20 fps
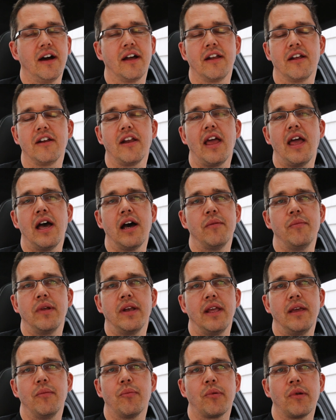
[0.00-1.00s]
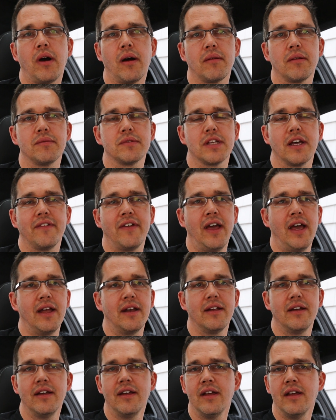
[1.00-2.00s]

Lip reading: I don't know how many problems I've had,